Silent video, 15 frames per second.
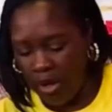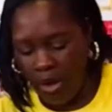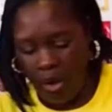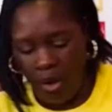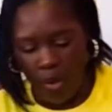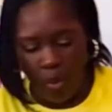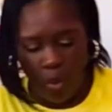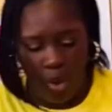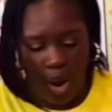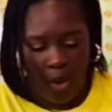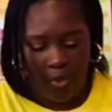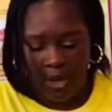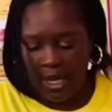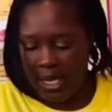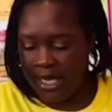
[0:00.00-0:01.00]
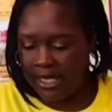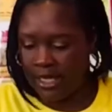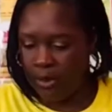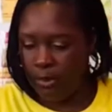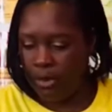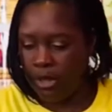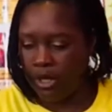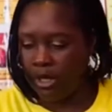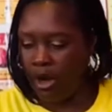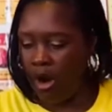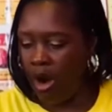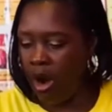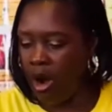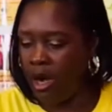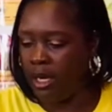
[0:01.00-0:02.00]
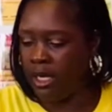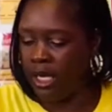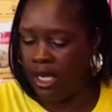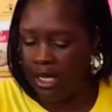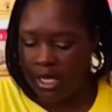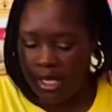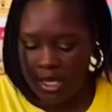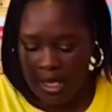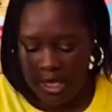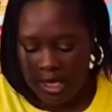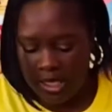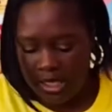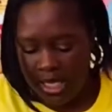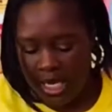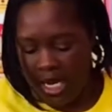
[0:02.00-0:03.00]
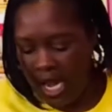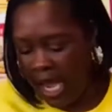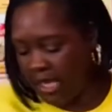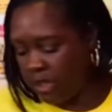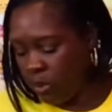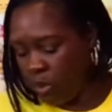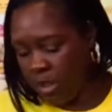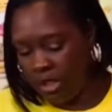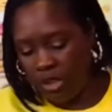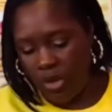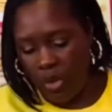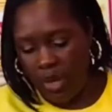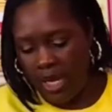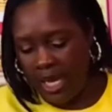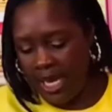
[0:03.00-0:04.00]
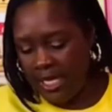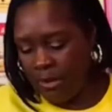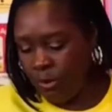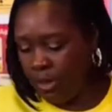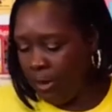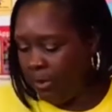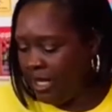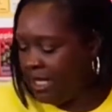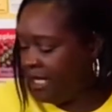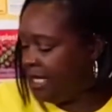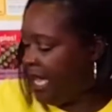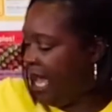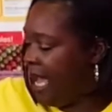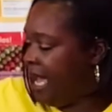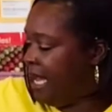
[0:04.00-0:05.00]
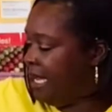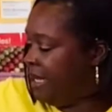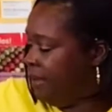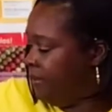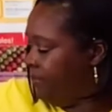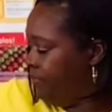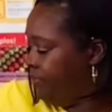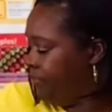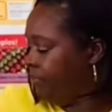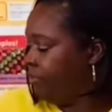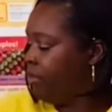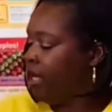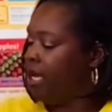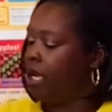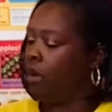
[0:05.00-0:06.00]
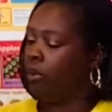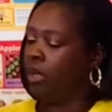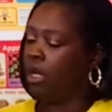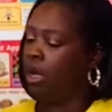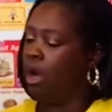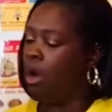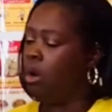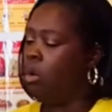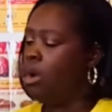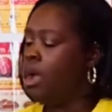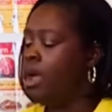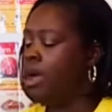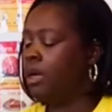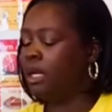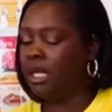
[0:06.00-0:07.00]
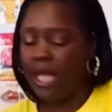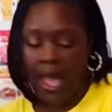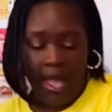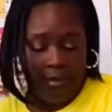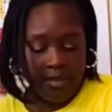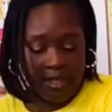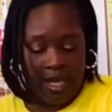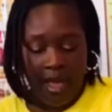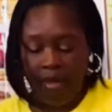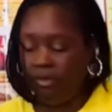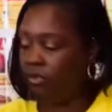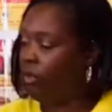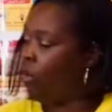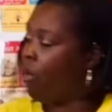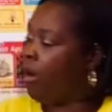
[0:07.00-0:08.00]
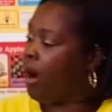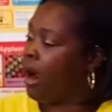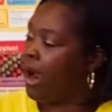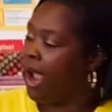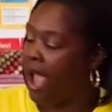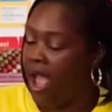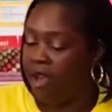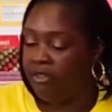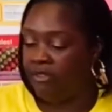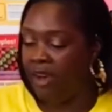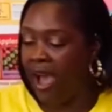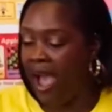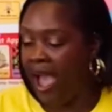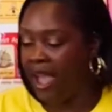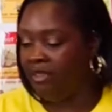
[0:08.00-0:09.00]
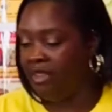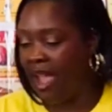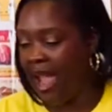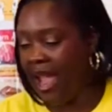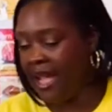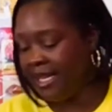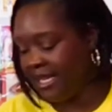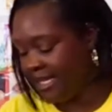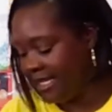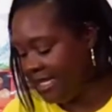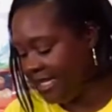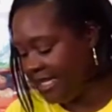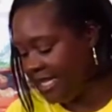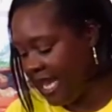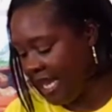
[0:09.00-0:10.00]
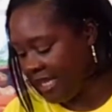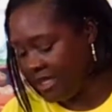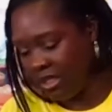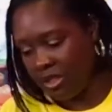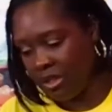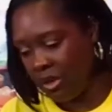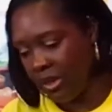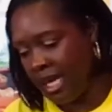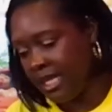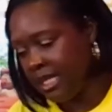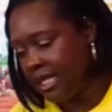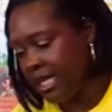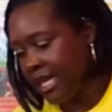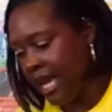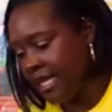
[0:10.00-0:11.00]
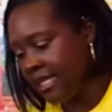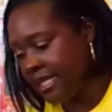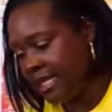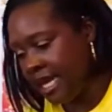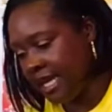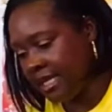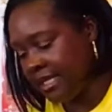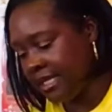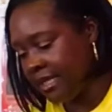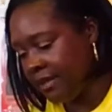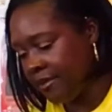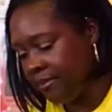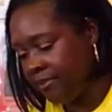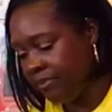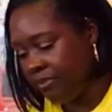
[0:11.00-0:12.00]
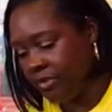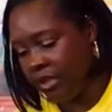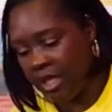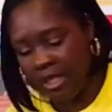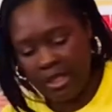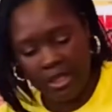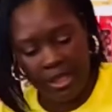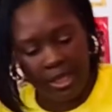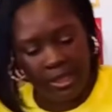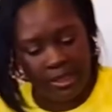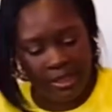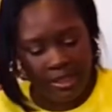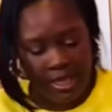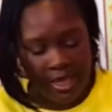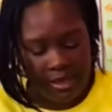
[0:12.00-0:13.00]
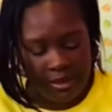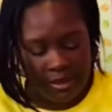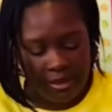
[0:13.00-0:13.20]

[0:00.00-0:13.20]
what we need to put on the next one. So we said, here we go, climb set 4, 5, and 6. So let's look at 6. Let's look at 6.